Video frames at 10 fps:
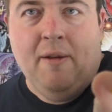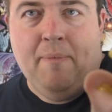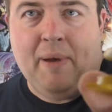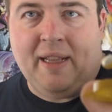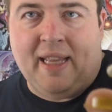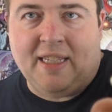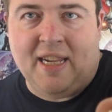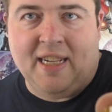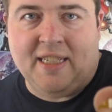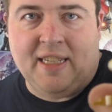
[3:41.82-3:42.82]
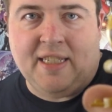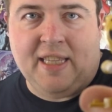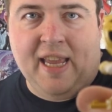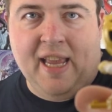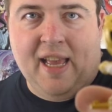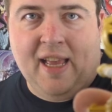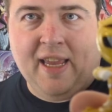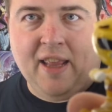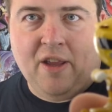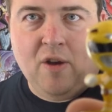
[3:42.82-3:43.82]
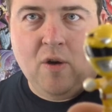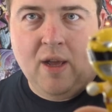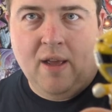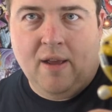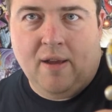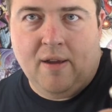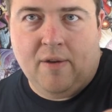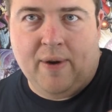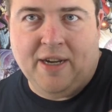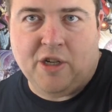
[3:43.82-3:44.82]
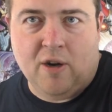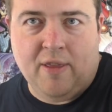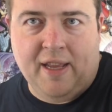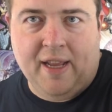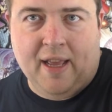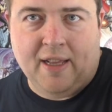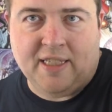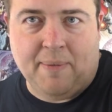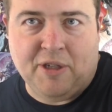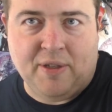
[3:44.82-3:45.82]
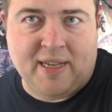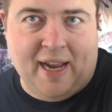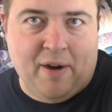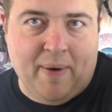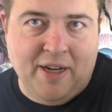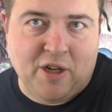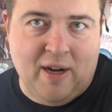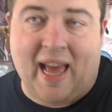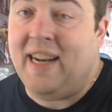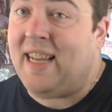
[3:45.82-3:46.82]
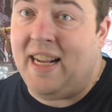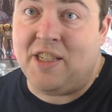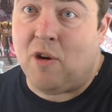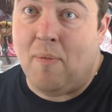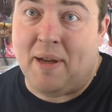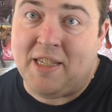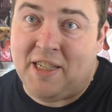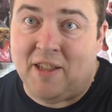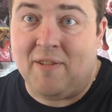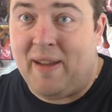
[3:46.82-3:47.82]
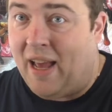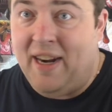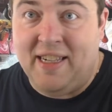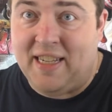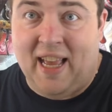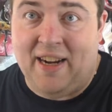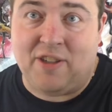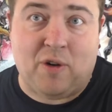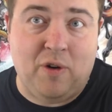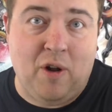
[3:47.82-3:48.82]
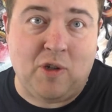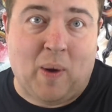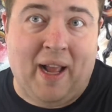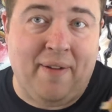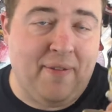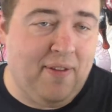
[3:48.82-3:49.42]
But that's nice. That's the uh, yellow ranger, the uh, saber-toothed tiger ranger. Not a dinosaur, but still counted as a dinosaur. Who knows why.